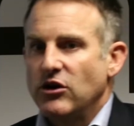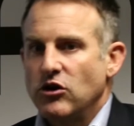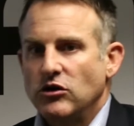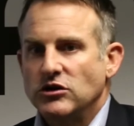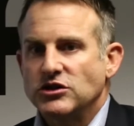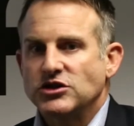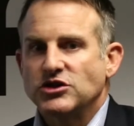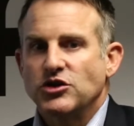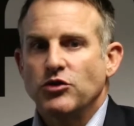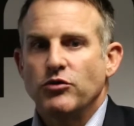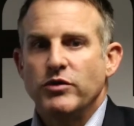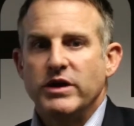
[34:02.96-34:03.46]

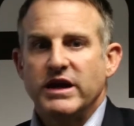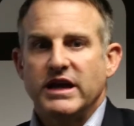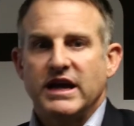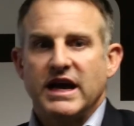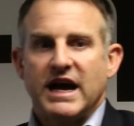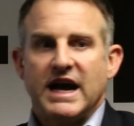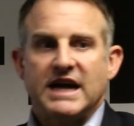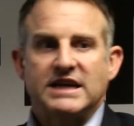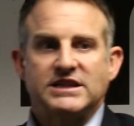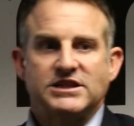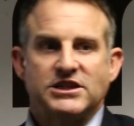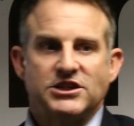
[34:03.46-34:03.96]
Costa Rica
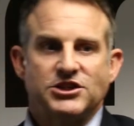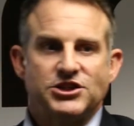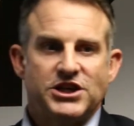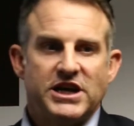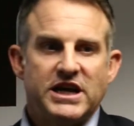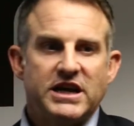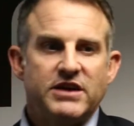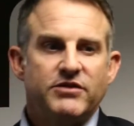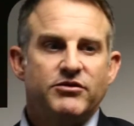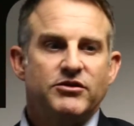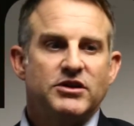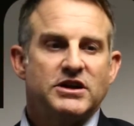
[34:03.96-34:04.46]
has
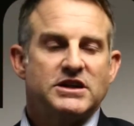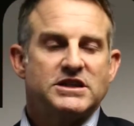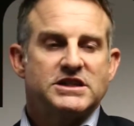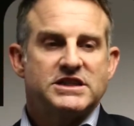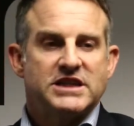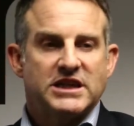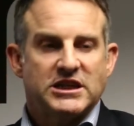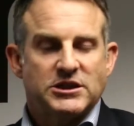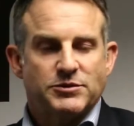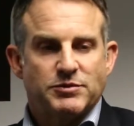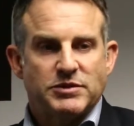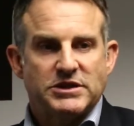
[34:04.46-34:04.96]
achieved
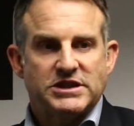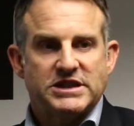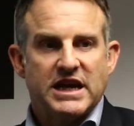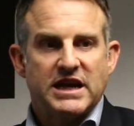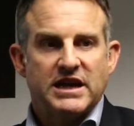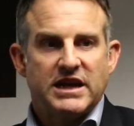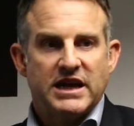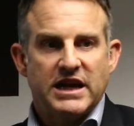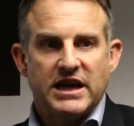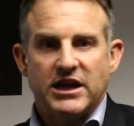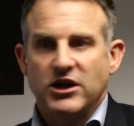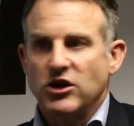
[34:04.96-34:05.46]

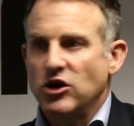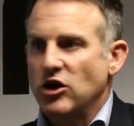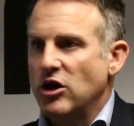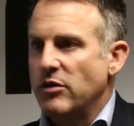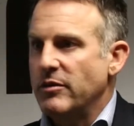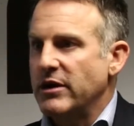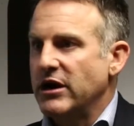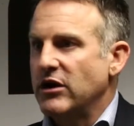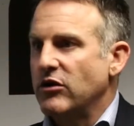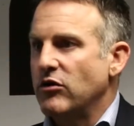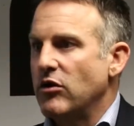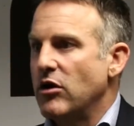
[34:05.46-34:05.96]
6%
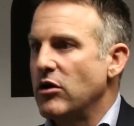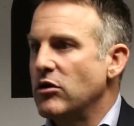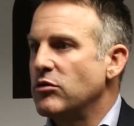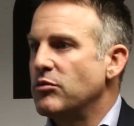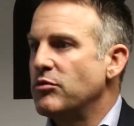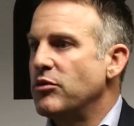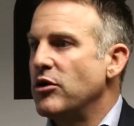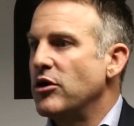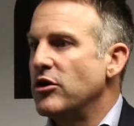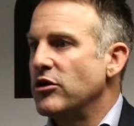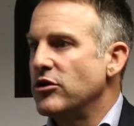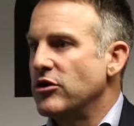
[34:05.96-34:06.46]
economic growth
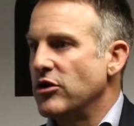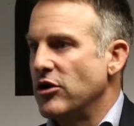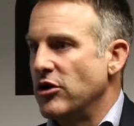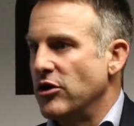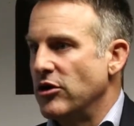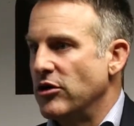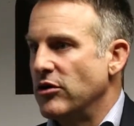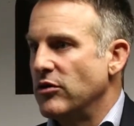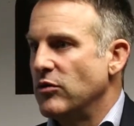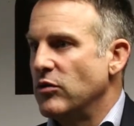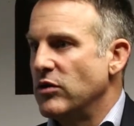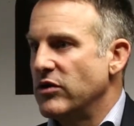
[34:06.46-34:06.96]
per year
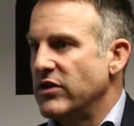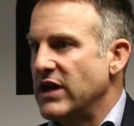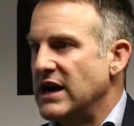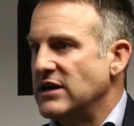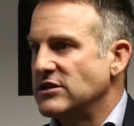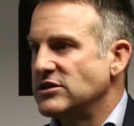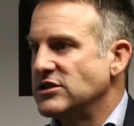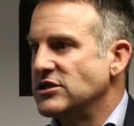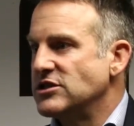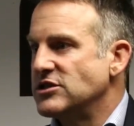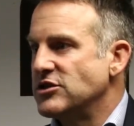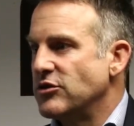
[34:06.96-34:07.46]

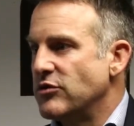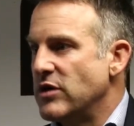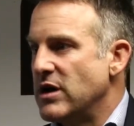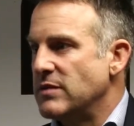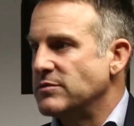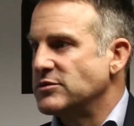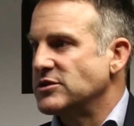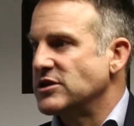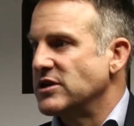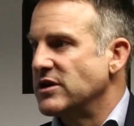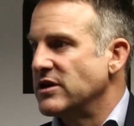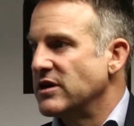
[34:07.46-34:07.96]
without
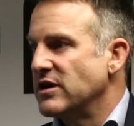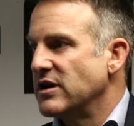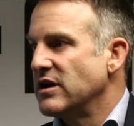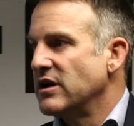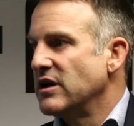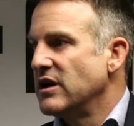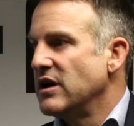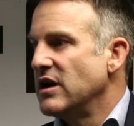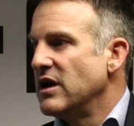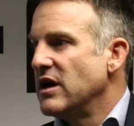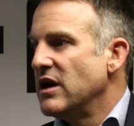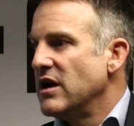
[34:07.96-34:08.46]
interruption.
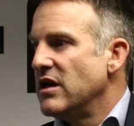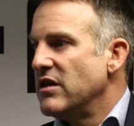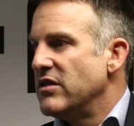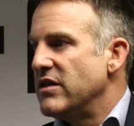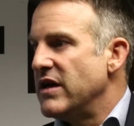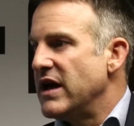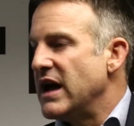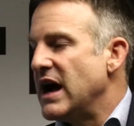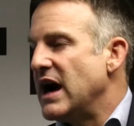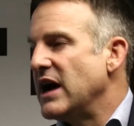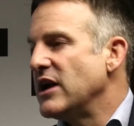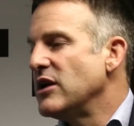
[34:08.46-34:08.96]

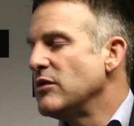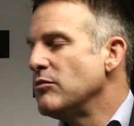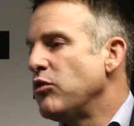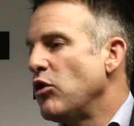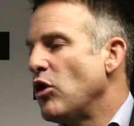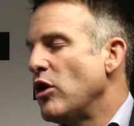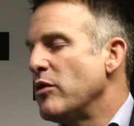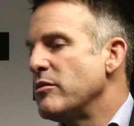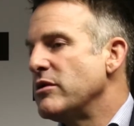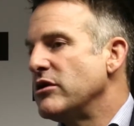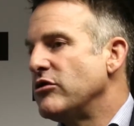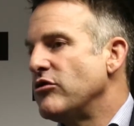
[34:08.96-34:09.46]
Their
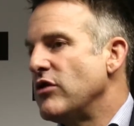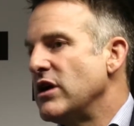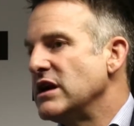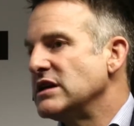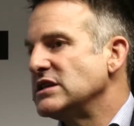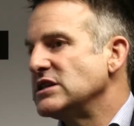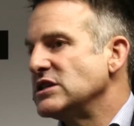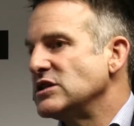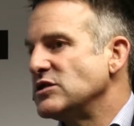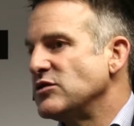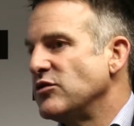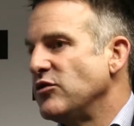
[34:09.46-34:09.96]
unemployment rate
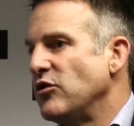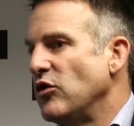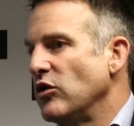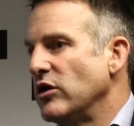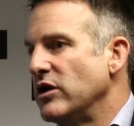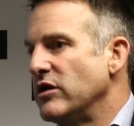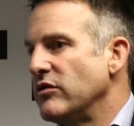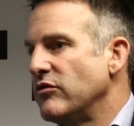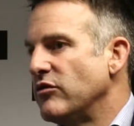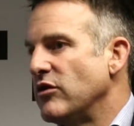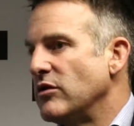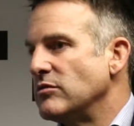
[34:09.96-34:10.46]
has
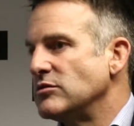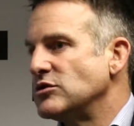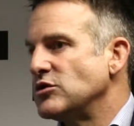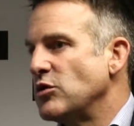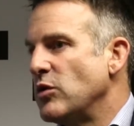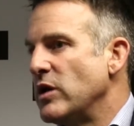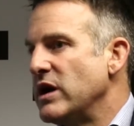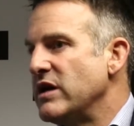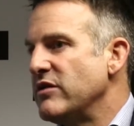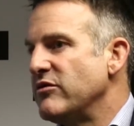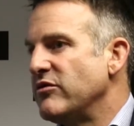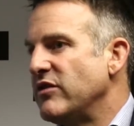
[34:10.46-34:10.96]
fallen from
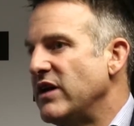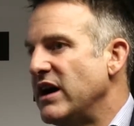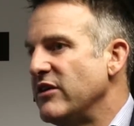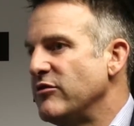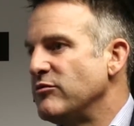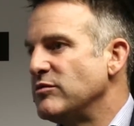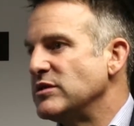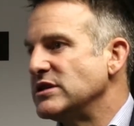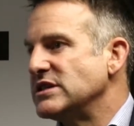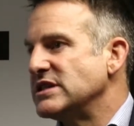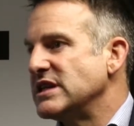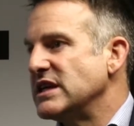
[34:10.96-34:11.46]

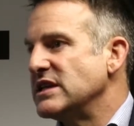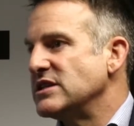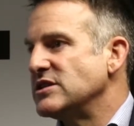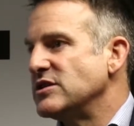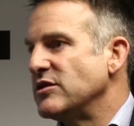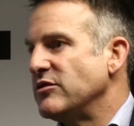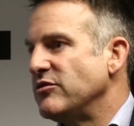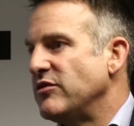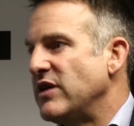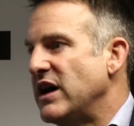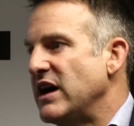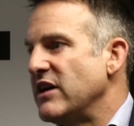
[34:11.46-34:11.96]
25% to
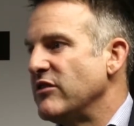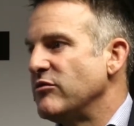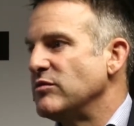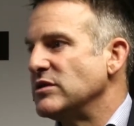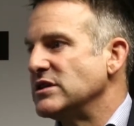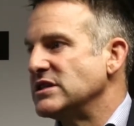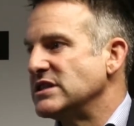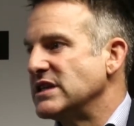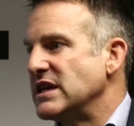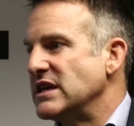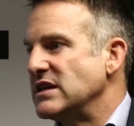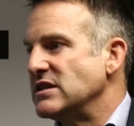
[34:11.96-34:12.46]

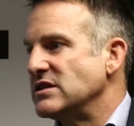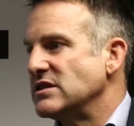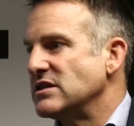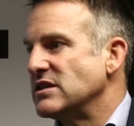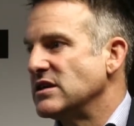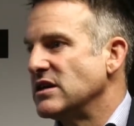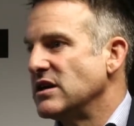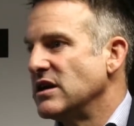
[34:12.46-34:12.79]
5%.